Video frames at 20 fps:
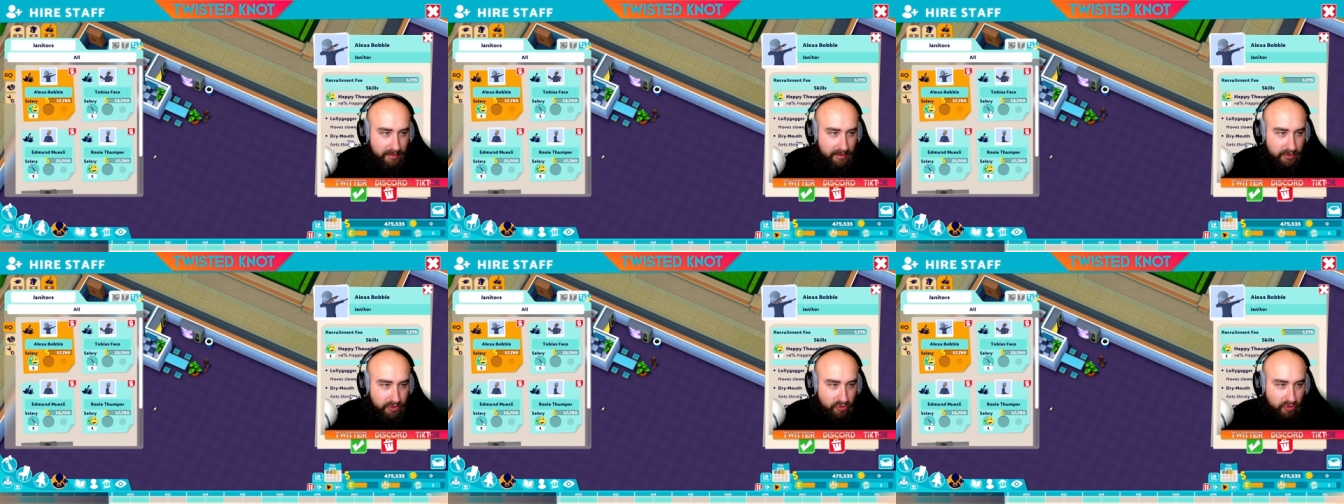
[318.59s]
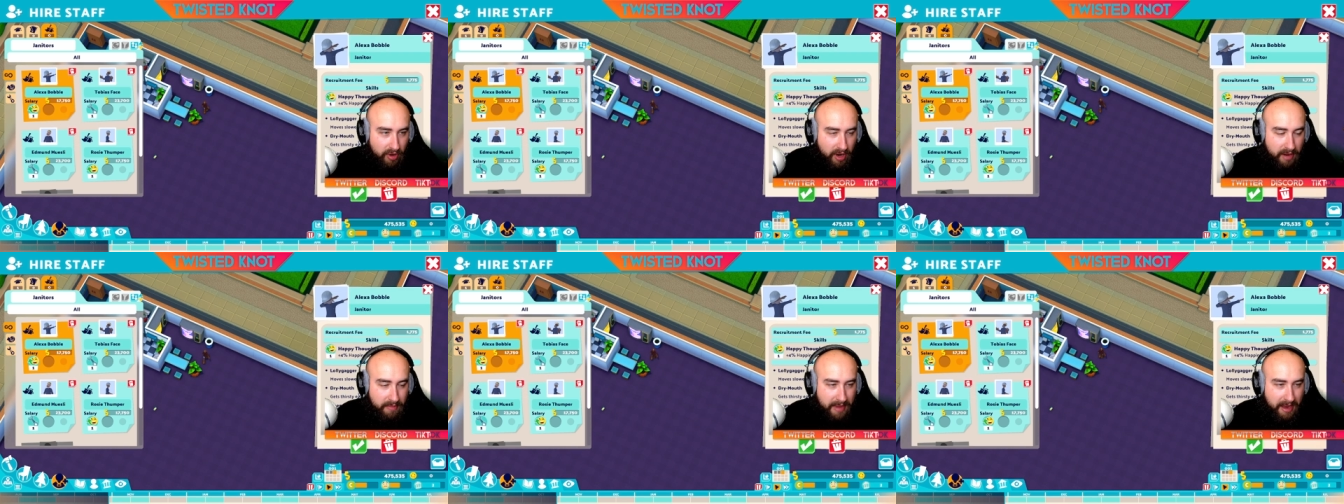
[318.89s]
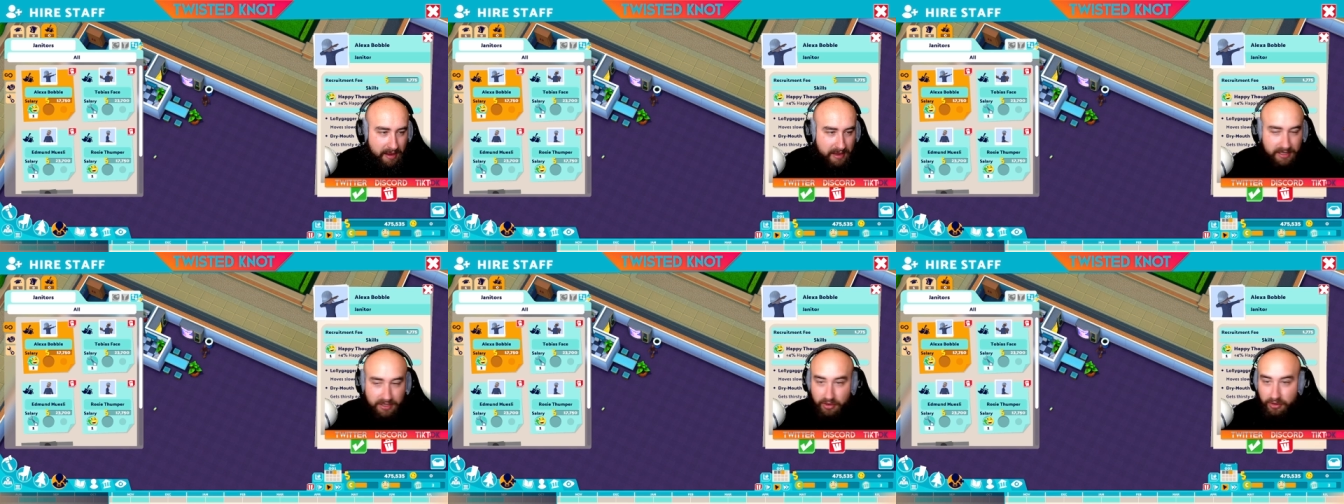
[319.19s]
Dry
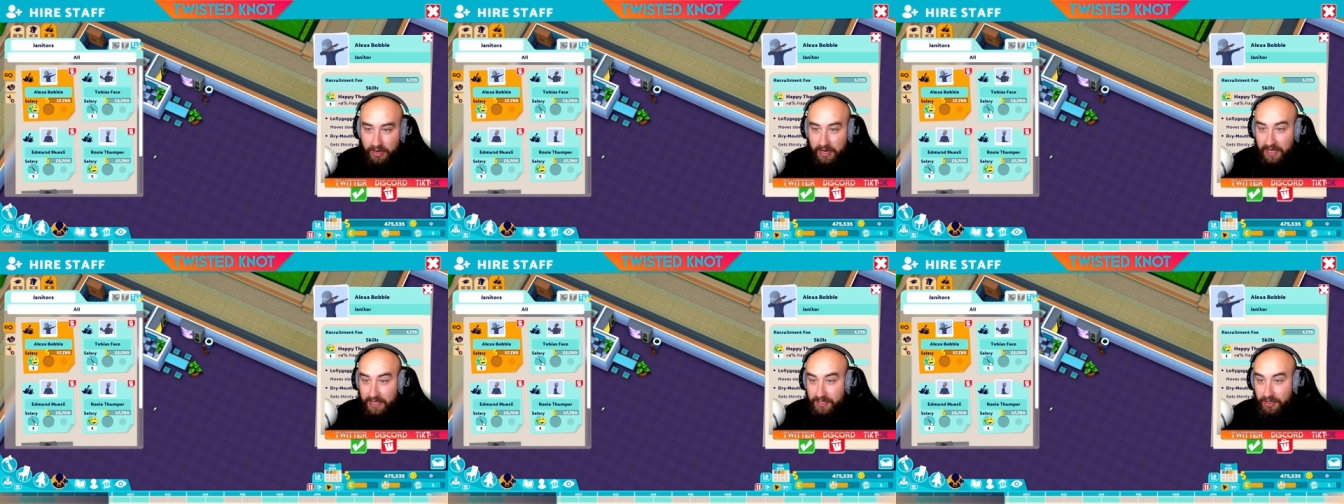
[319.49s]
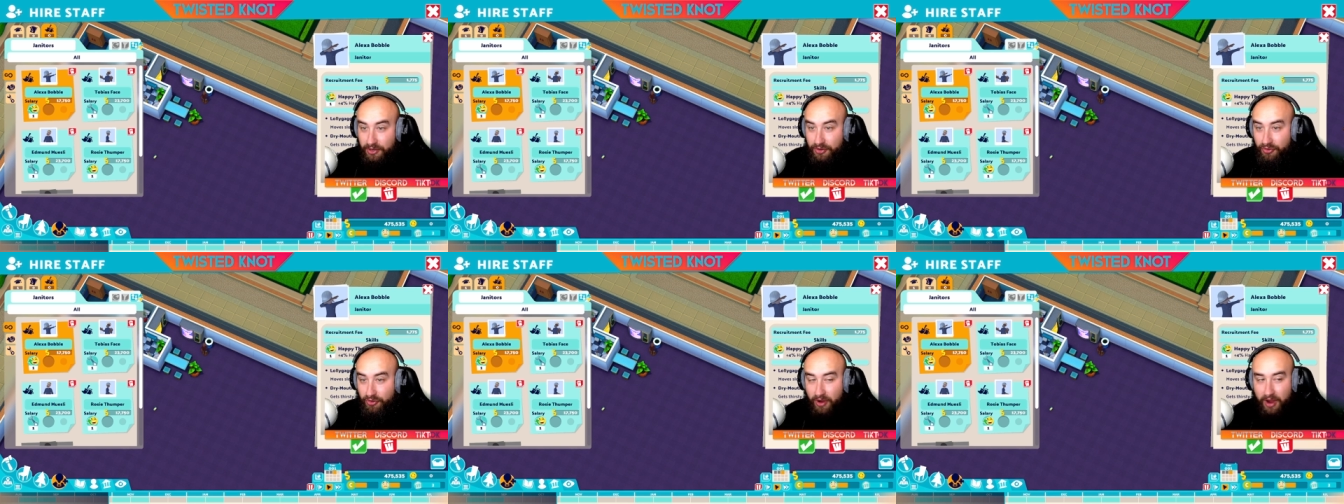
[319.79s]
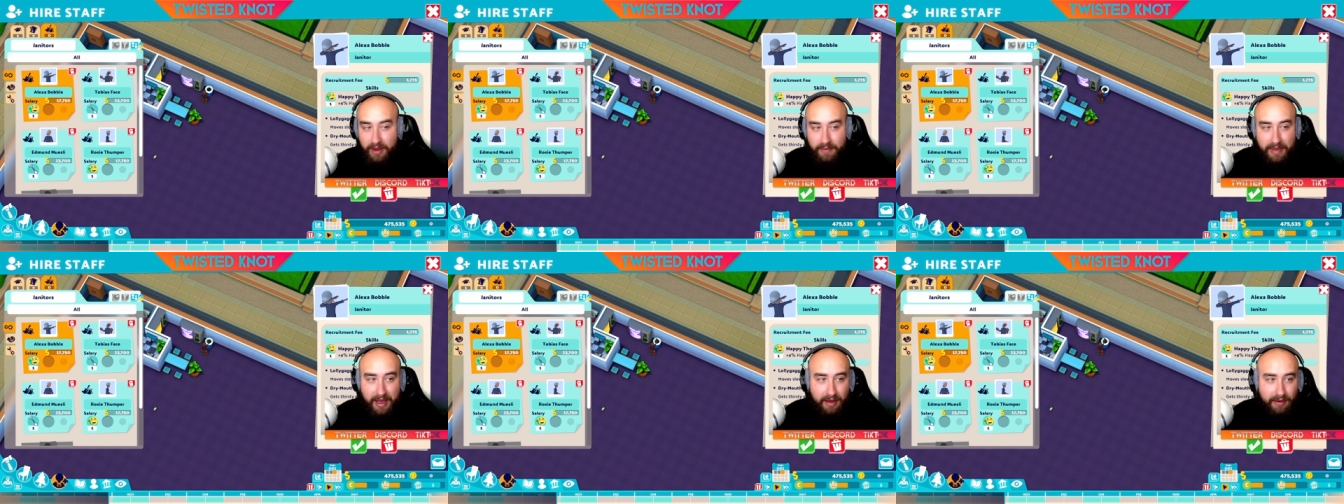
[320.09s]
mouth. It's got, he's got
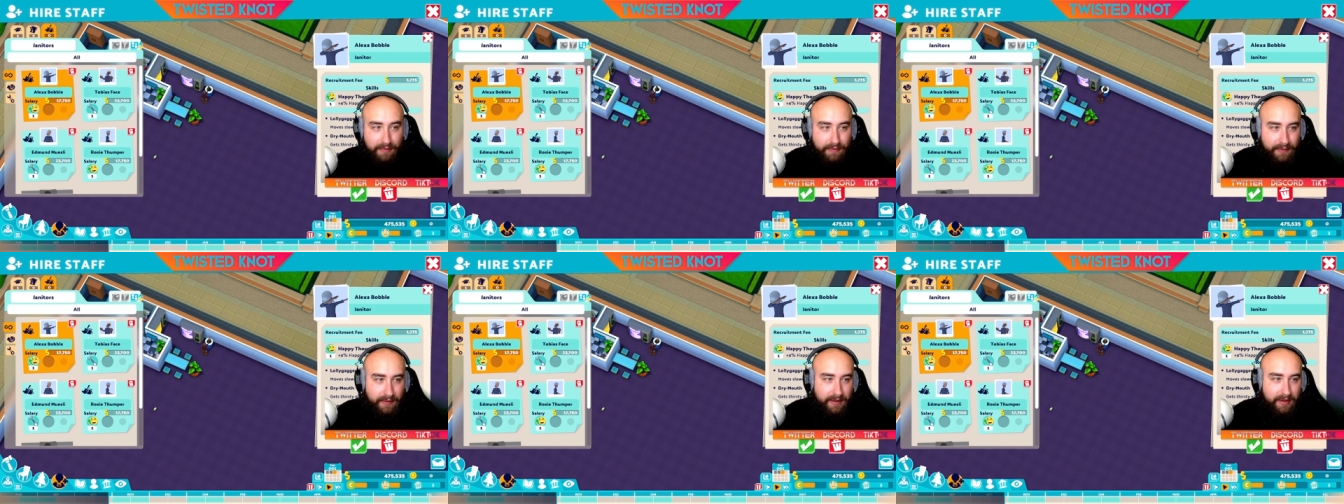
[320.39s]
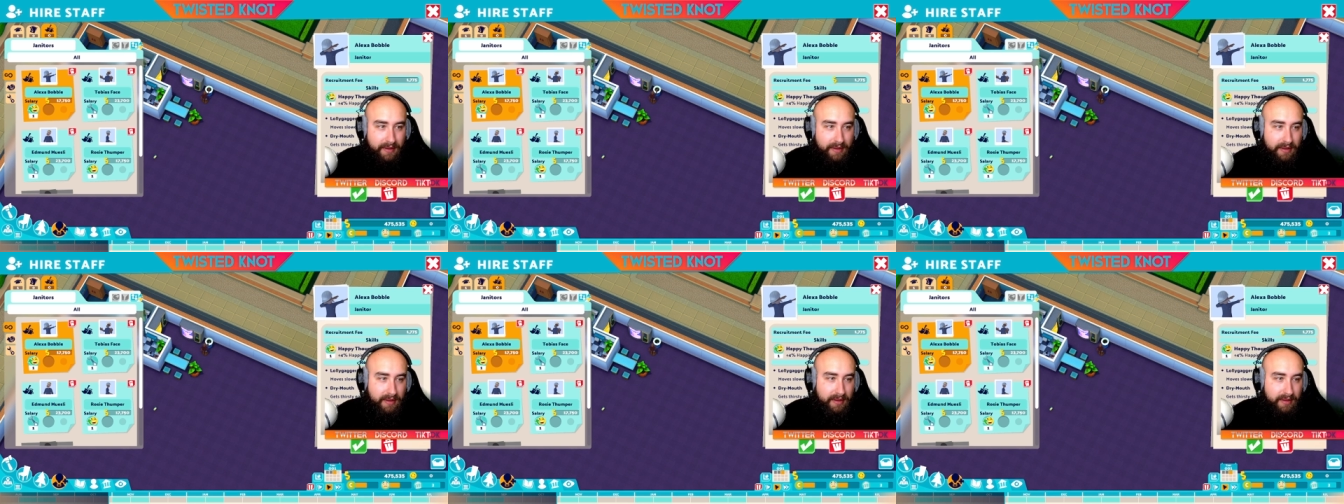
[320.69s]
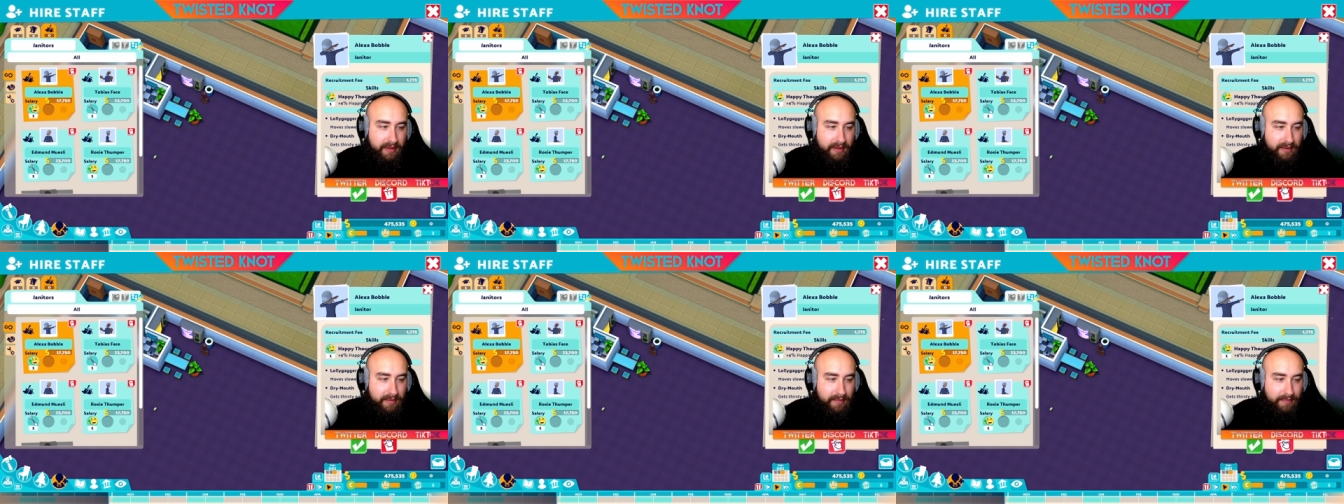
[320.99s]
dry mouth.
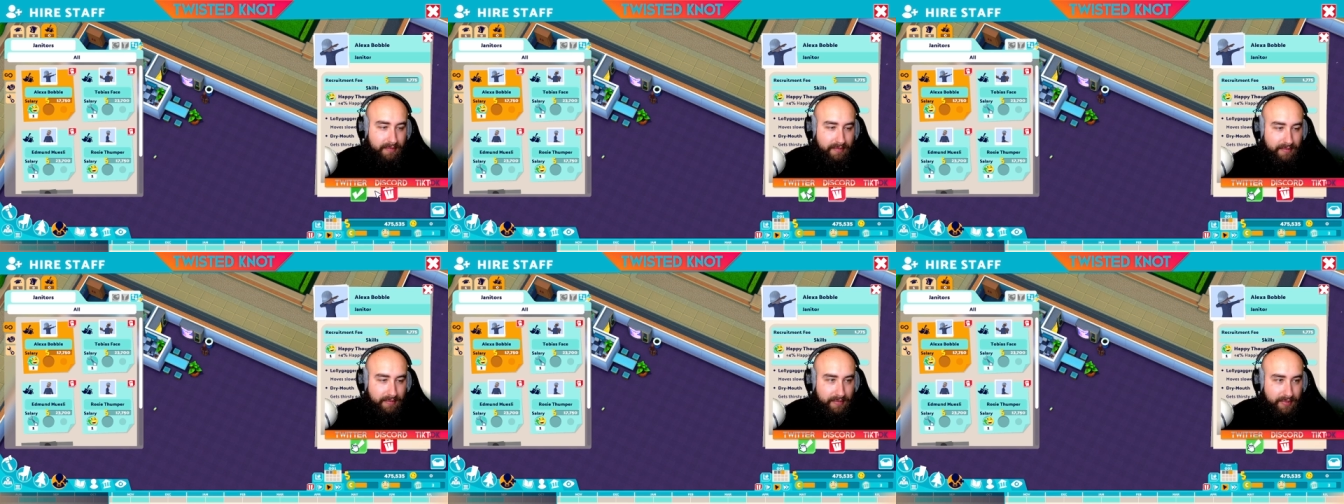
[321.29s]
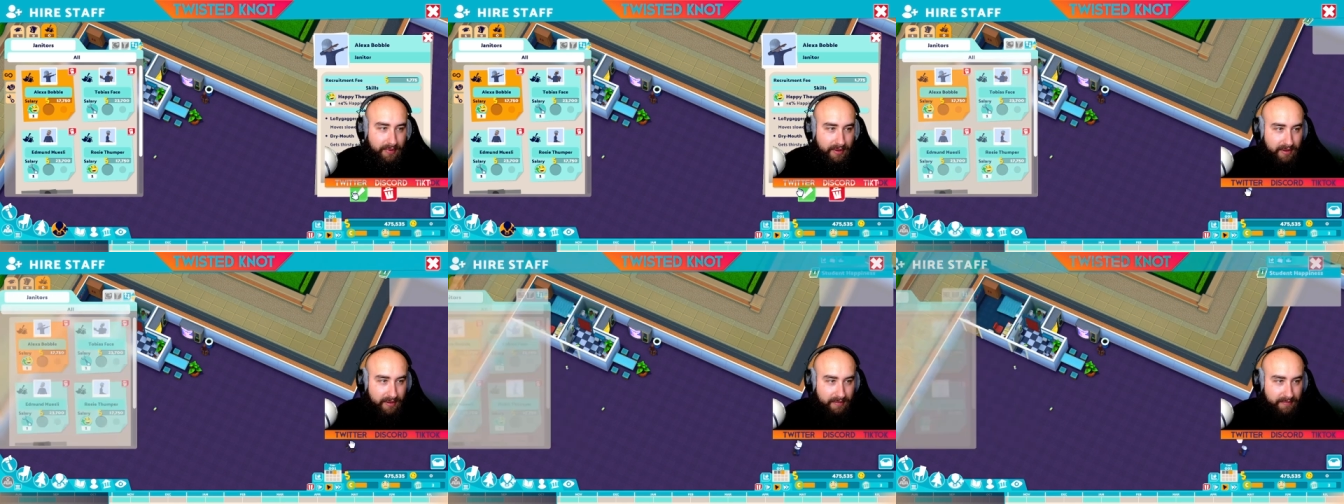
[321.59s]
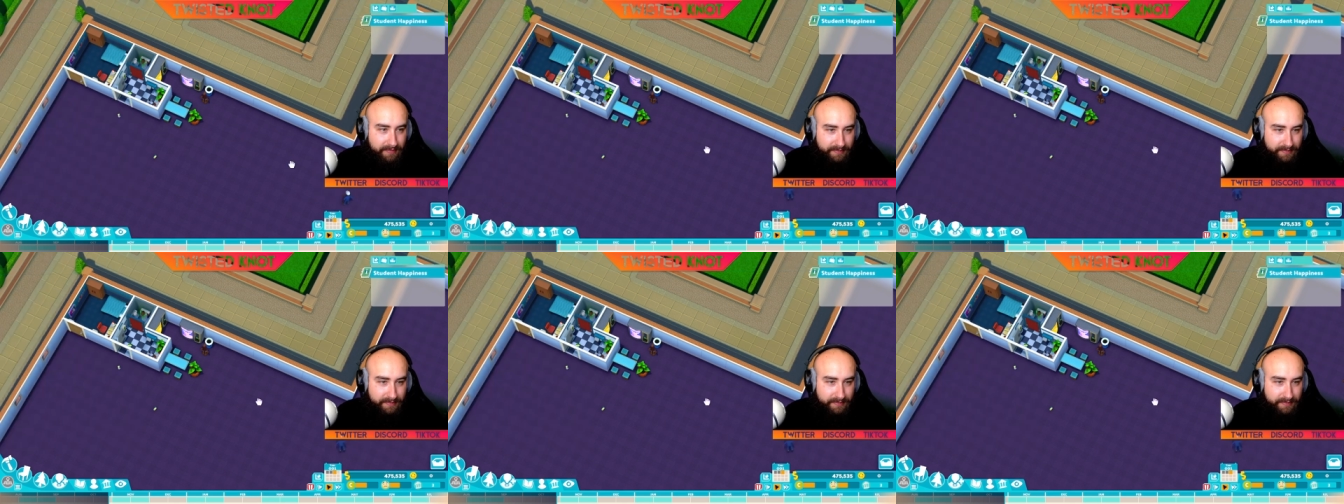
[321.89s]
But